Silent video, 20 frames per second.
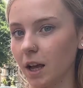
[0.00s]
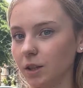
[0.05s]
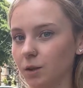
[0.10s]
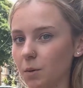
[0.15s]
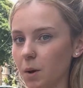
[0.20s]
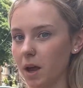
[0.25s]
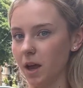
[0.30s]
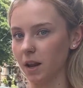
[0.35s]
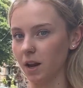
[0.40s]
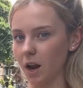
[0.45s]

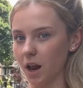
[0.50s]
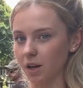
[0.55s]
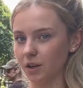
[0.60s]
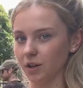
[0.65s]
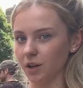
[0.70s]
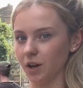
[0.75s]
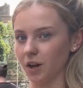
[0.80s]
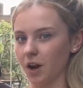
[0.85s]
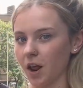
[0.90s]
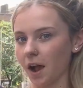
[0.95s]
we're in
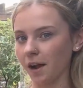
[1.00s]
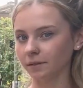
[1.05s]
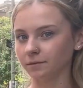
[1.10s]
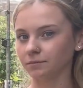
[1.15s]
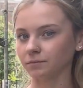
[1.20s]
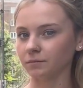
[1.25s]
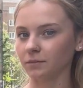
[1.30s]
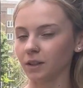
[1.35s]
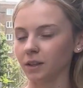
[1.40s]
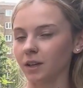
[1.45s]
London
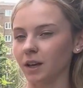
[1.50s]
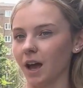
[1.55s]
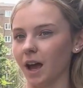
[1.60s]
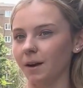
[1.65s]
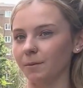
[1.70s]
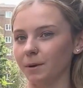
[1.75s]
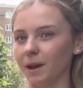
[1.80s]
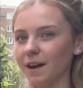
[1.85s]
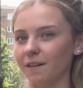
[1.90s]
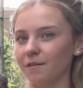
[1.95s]

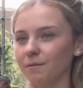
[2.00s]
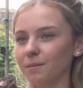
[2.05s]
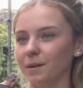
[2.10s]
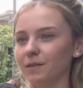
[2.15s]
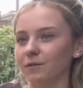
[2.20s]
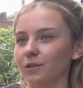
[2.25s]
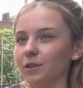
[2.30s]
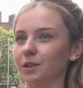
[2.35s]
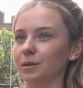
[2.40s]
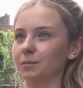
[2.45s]
and we haven't
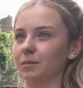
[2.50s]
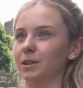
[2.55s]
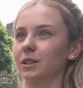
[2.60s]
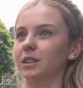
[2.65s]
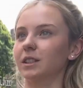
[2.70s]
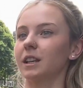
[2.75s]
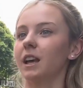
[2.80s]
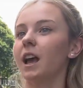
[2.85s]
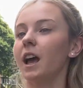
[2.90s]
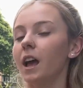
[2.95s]
been vlogging
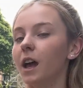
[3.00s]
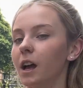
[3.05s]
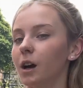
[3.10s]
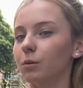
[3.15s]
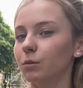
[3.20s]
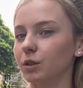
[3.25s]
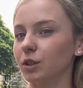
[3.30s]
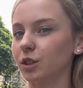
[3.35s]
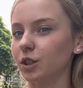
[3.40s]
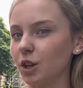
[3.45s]
because
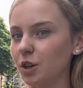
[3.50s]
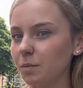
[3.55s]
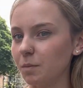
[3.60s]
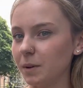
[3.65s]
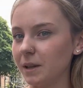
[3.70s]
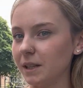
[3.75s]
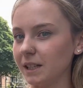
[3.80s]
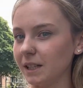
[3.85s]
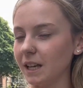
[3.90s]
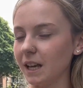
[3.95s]
we were so
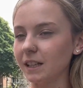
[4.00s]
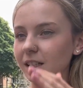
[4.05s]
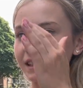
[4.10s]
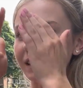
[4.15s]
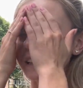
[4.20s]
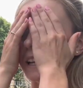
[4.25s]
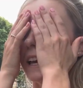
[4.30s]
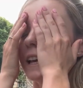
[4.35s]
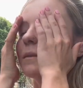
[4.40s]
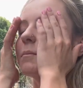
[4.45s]
busy
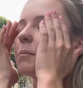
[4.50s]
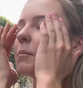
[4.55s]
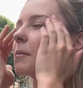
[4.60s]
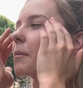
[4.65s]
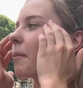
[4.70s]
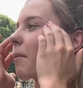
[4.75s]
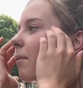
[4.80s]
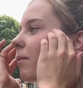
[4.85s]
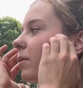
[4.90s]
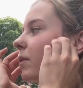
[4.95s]
yesterday.
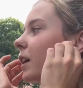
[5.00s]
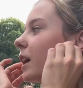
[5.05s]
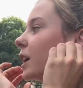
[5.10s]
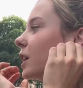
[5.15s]
I